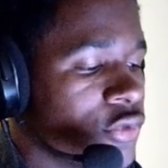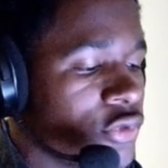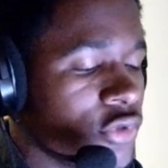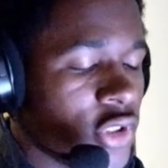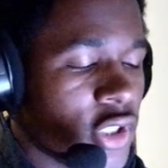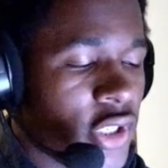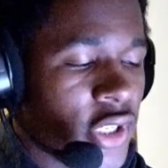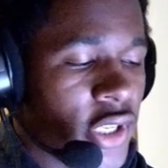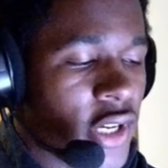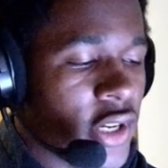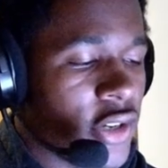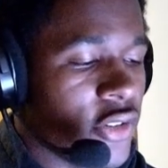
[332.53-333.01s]

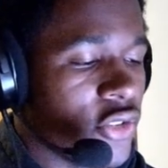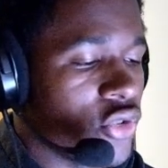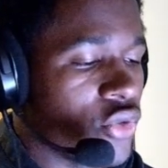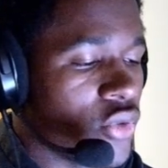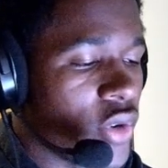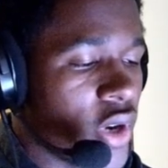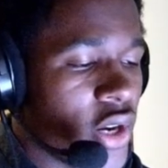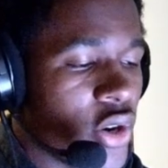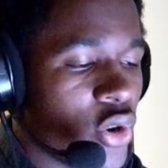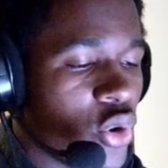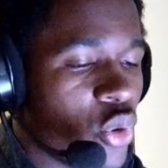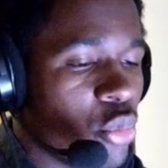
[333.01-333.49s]
Again,
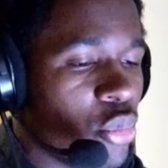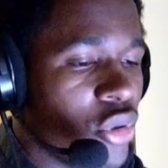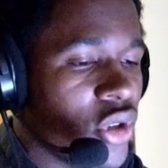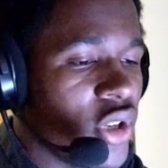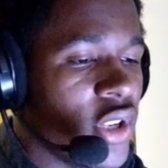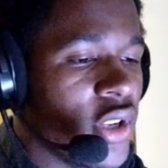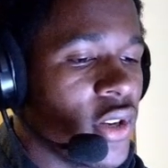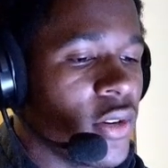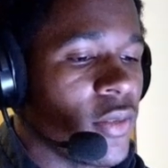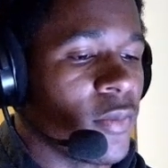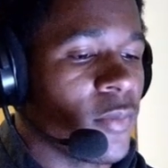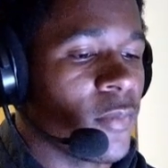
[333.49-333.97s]
great
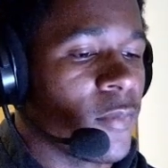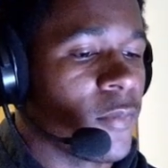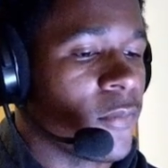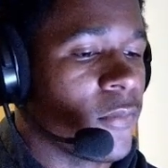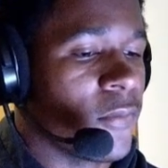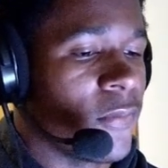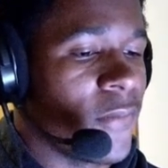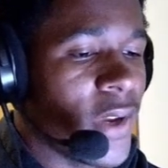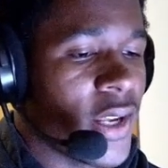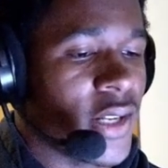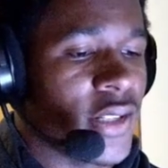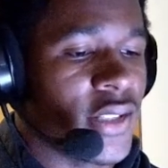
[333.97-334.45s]
opening,
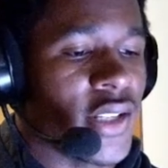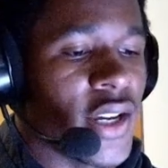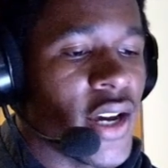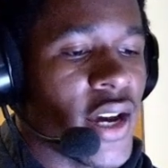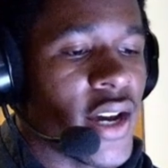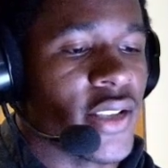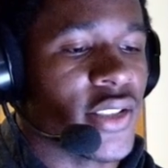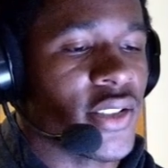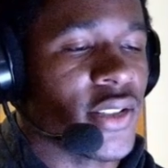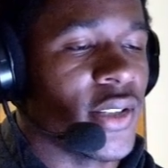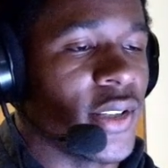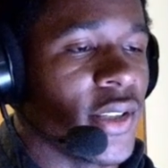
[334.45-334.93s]

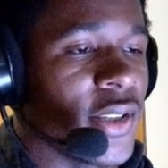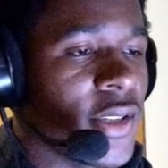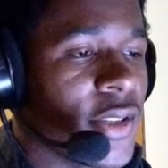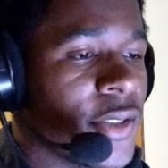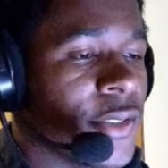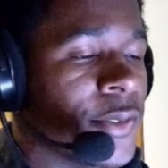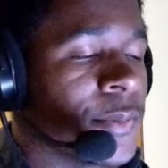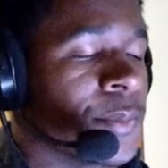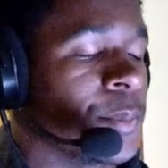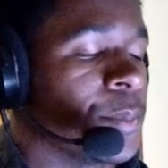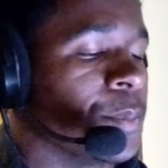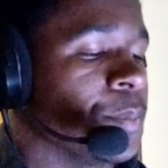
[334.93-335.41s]
fantastic,
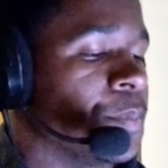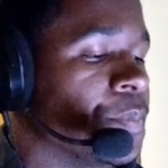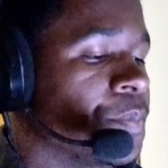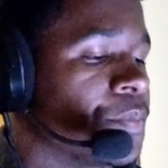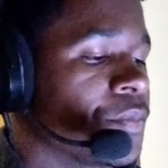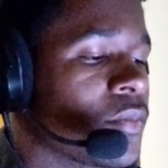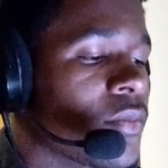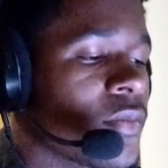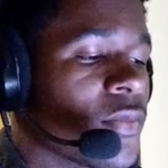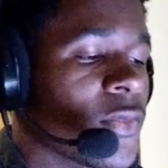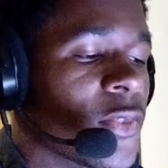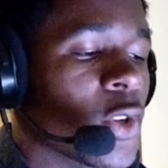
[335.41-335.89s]

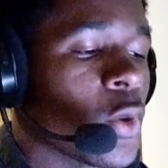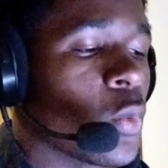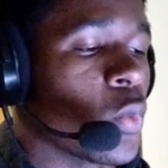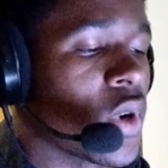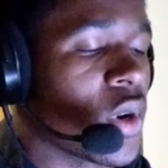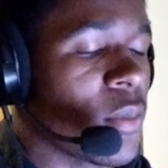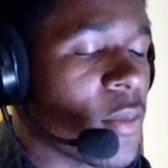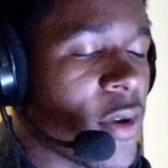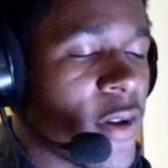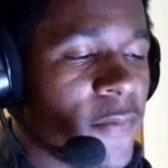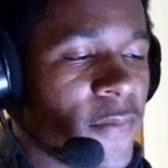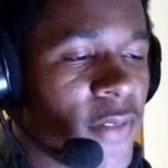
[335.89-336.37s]
one
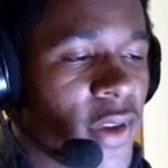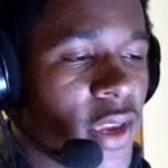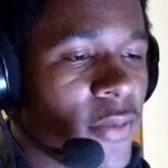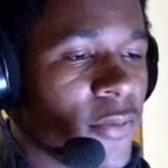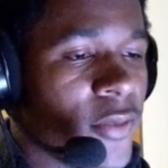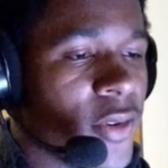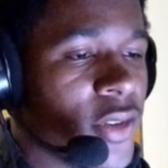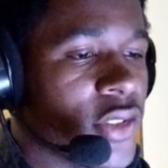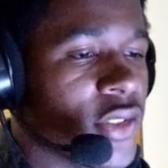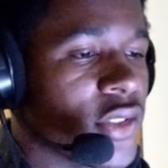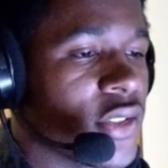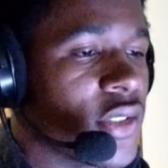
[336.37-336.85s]
of my
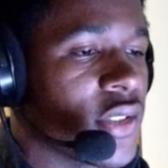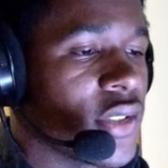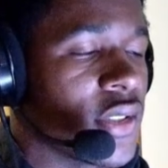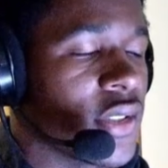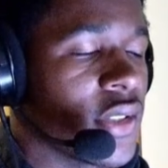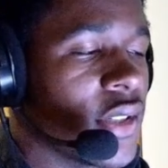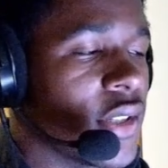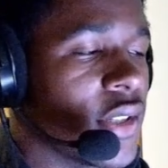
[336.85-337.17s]
favorites.